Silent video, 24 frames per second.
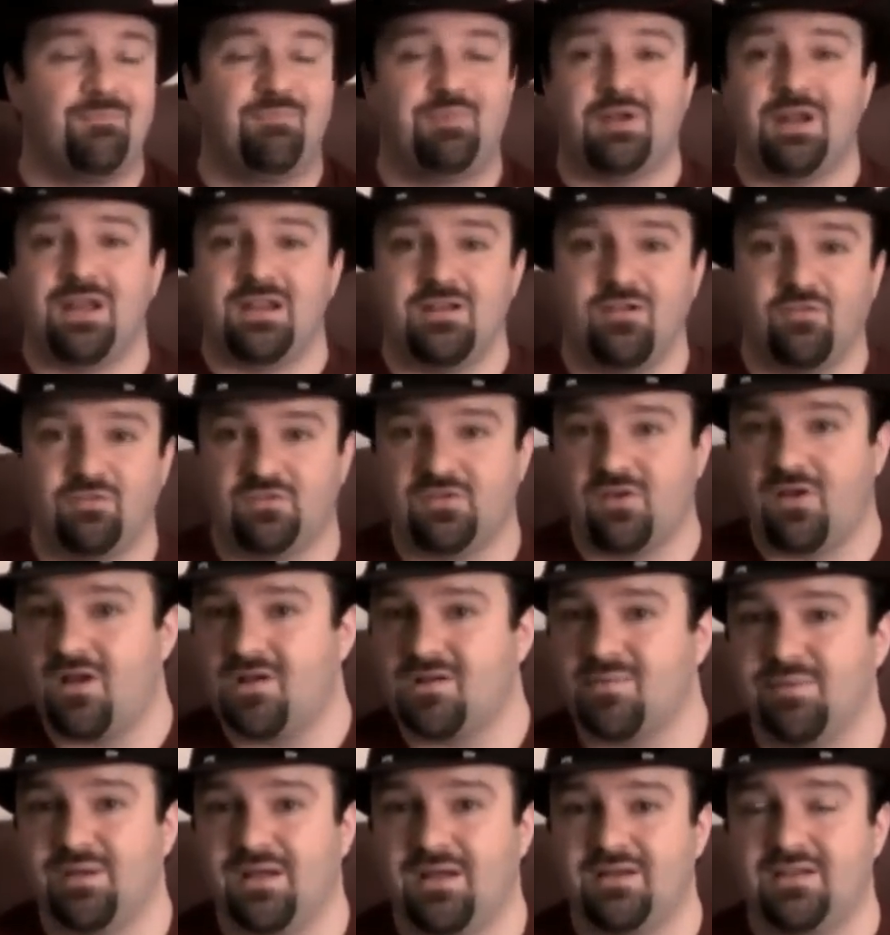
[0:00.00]
but I don't
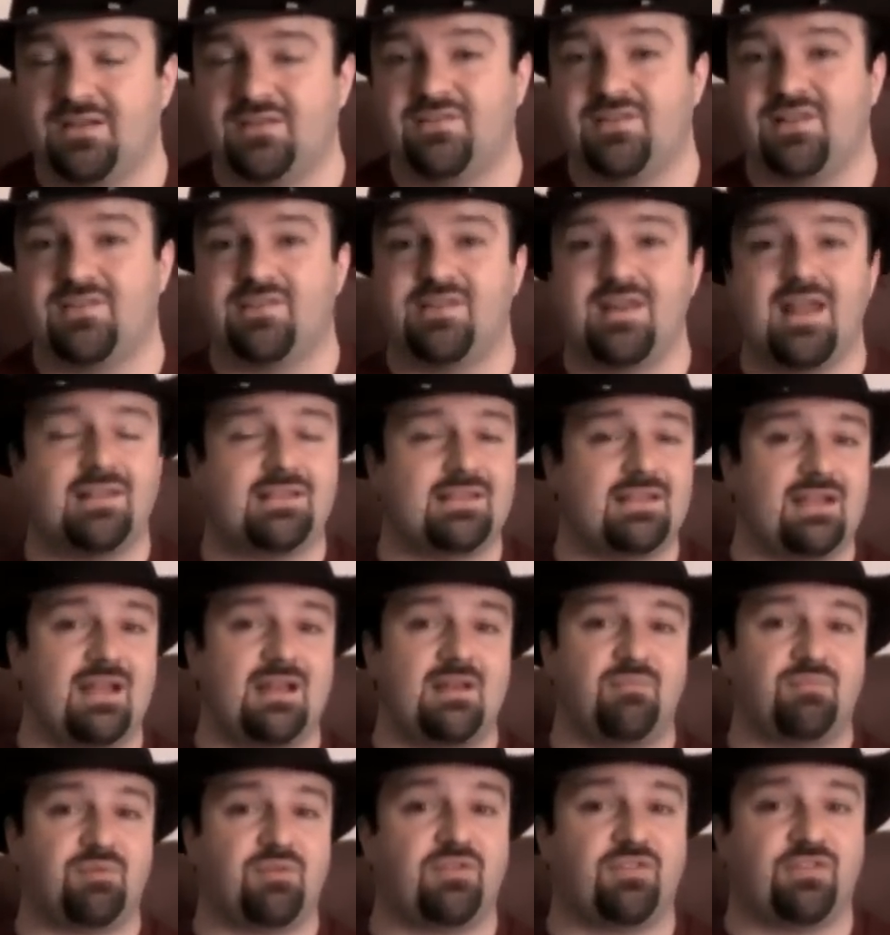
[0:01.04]
talk about it because that's not the kind
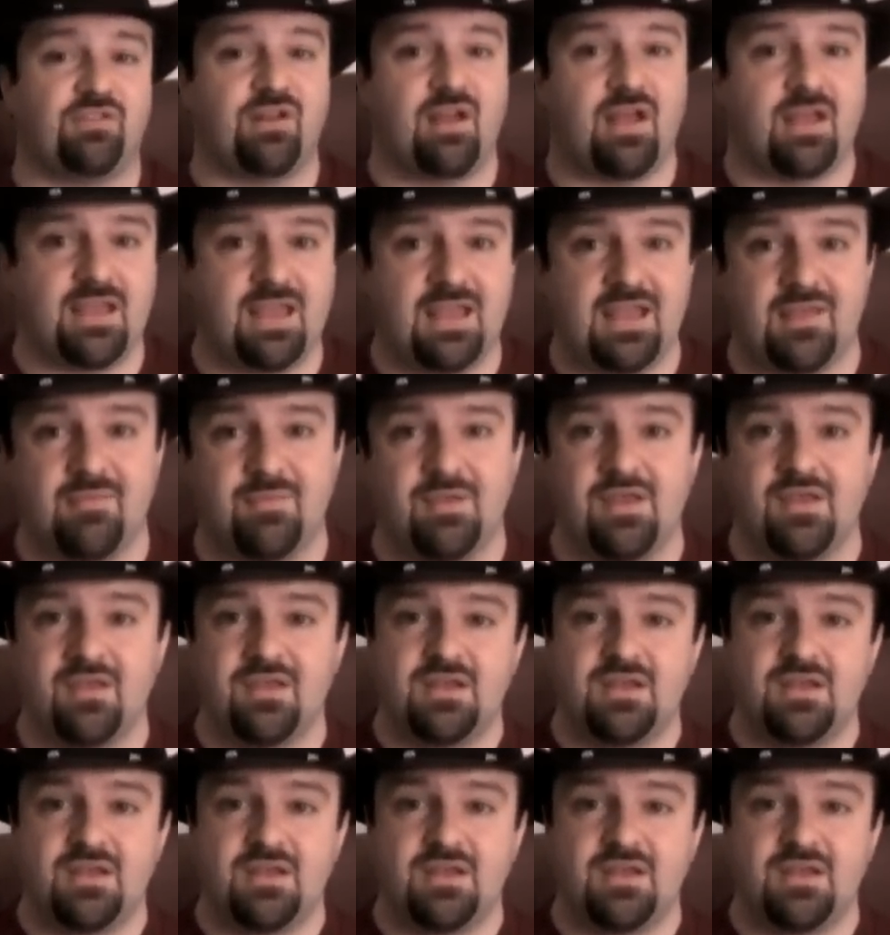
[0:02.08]
of person I am.